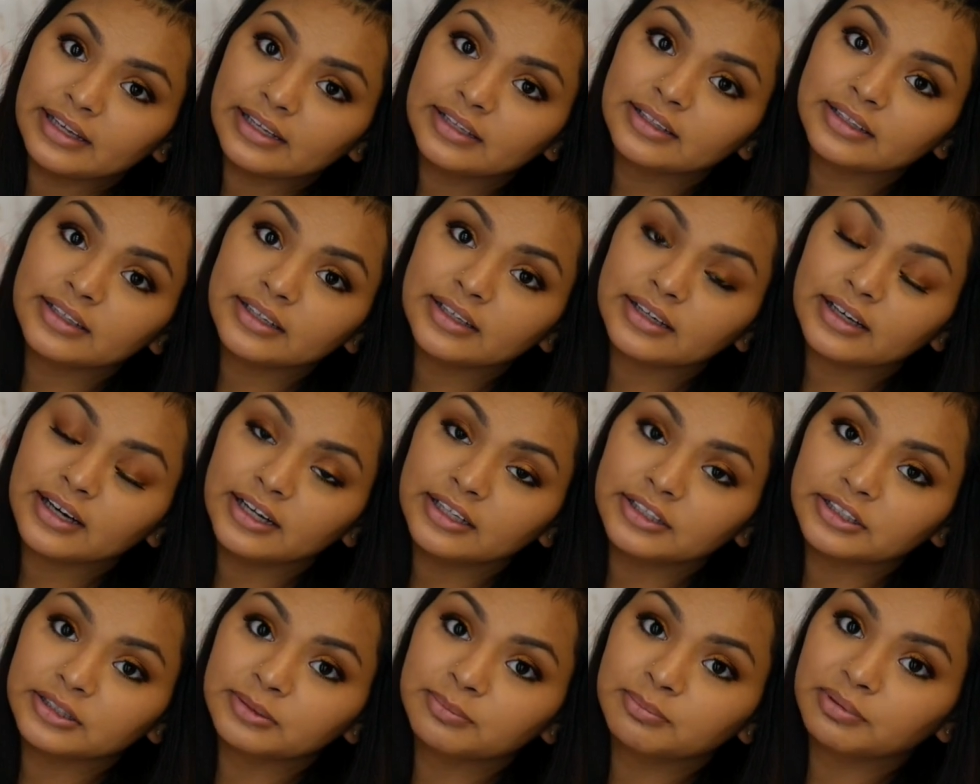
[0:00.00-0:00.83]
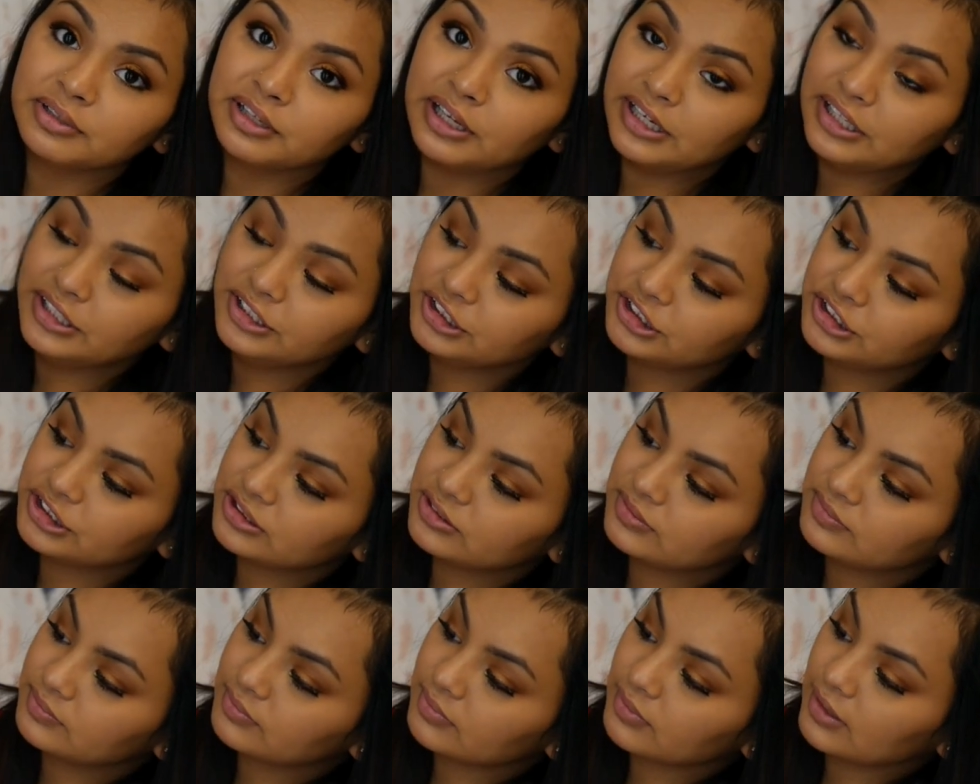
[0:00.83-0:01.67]
in the color blush.
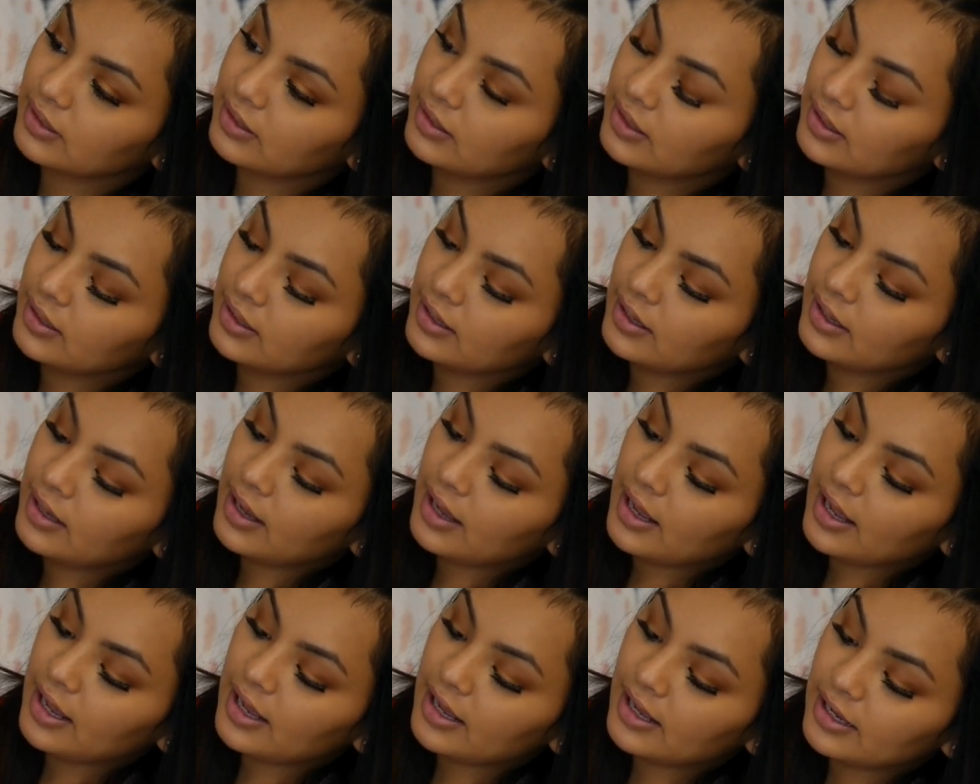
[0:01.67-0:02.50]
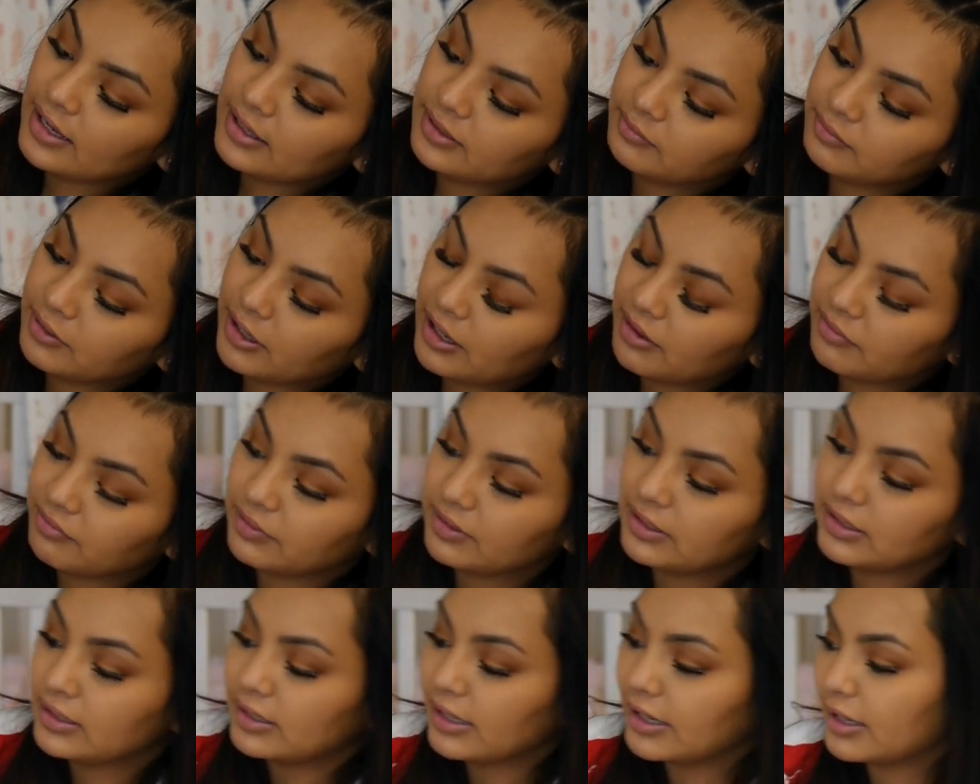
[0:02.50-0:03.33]
And what I
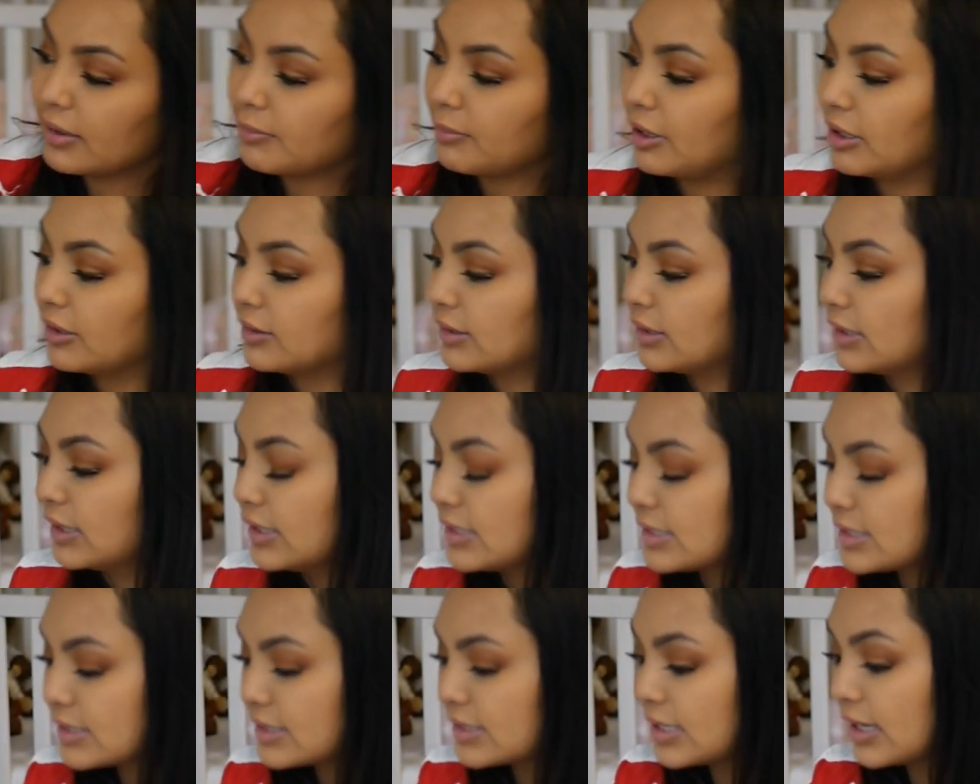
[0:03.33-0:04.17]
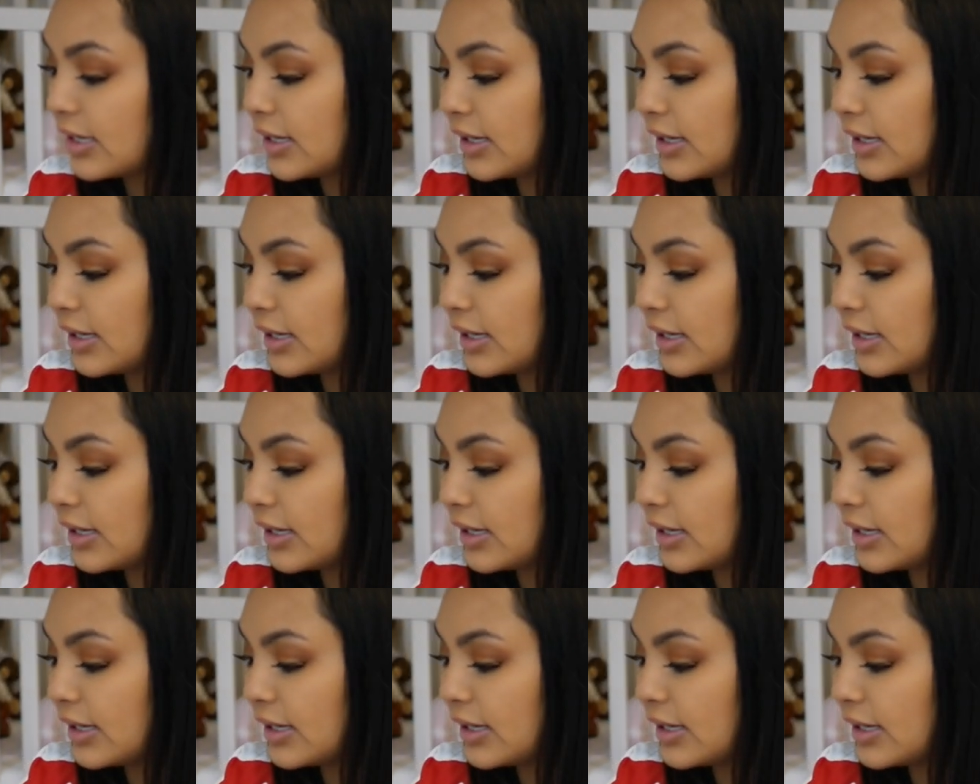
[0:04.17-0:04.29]
really like about this